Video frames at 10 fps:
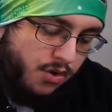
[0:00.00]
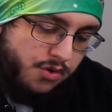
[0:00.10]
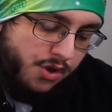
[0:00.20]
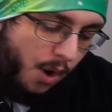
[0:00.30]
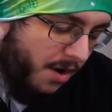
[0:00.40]

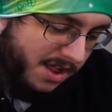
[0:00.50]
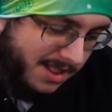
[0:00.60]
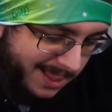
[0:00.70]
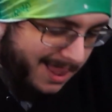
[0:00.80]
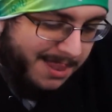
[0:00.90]
So
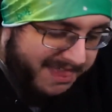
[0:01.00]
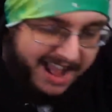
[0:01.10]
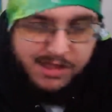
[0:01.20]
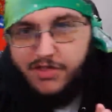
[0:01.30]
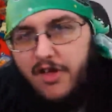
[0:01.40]

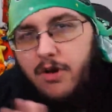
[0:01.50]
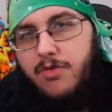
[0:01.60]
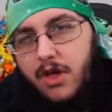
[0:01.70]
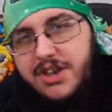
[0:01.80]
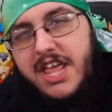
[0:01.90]
that's
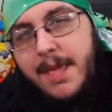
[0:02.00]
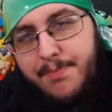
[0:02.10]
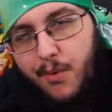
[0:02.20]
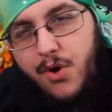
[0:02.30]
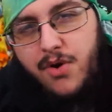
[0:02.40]
the
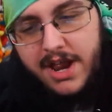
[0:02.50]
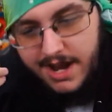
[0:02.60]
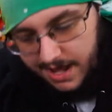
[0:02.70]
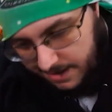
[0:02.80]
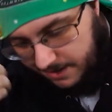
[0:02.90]

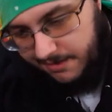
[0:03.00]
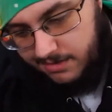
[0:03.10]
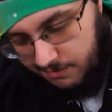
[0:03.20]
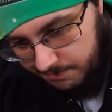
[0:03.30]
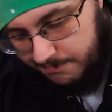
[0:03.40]
deep-rooted,
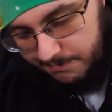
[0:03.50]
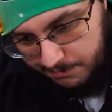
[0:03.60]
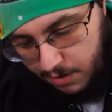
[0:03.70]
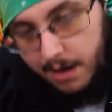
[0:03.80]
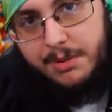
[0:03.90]

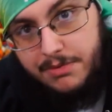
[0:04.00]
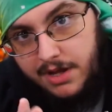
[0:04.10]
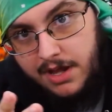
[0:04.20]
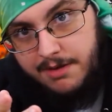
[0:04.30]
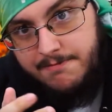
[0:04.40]

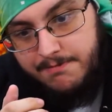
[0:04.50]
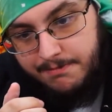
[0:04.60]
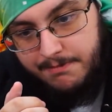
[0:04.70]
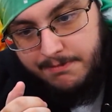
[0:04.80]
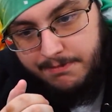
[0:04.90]
probably
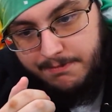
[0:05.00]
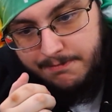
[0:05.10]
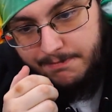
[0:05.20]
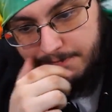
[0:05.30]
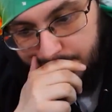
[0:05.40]

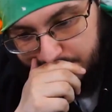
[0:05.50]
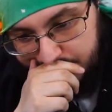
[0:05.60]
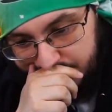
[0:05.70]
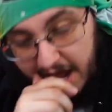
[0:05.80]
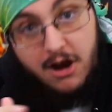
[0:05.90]

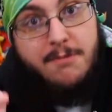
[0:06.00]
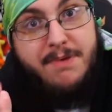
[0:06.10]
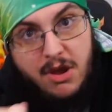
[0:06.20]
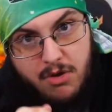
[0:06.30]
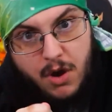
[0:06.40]

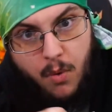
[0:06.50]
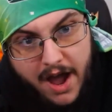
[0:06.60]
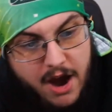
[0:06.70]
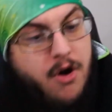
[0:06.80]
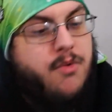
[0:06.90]

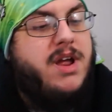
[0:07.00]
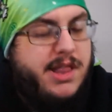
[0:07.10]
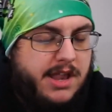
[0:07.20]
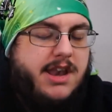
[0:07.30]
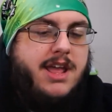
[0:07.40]
therapy-required
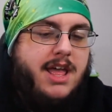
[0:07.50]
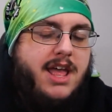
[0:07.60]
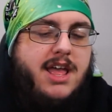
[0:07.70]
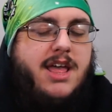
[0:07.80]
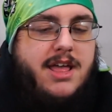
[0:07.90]
reason
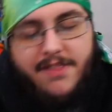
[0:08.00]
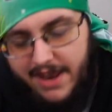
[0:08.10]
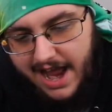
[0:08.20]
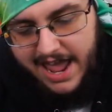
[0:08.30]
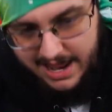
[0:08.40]
that
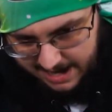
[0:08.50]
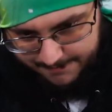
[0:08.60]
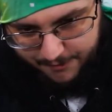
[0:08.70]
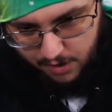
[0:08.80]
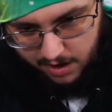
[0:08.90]
I hate
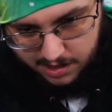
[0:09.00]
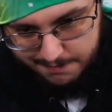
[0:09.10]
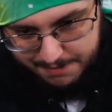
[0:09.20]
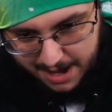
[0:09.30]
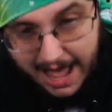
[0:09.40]
Ampharos.
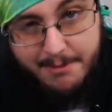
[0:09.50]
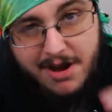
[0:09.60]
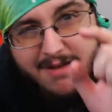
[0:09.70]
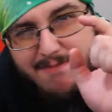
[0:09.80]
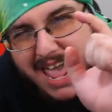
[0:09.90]
But I'm
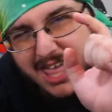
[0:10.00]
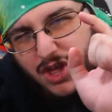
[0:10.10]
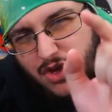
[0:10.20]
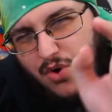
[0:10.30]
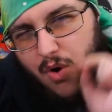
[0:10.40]
gonna make
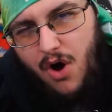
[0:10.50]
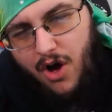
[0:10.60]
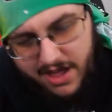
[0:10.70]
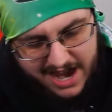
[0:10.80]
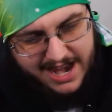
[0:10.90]
you
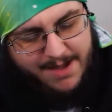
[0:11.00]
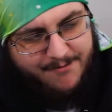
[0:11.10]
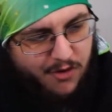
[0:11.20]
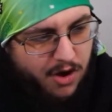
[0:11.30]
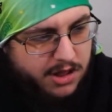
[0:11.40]
all hate
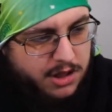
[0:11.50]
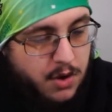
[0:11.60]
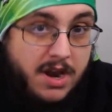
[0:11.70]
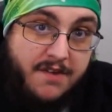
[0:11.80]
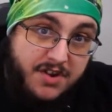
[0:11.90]
Ampharos
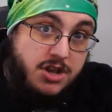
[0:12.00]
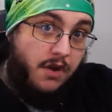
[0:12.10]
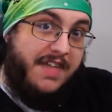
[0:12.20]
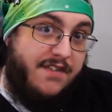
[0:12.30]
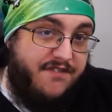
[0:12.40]
too. And if you
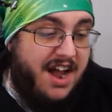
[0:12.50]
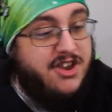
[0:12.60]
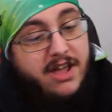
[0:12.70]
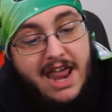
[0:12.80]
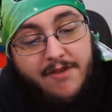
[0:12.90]
don't, that's fine.
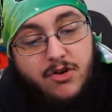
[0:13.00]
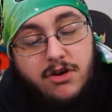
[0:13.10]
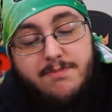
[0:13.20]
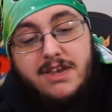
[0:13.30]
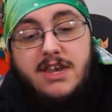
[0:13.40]
You can have your own
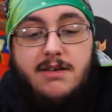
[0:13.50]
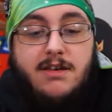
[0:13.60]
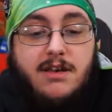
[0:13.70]
opinion.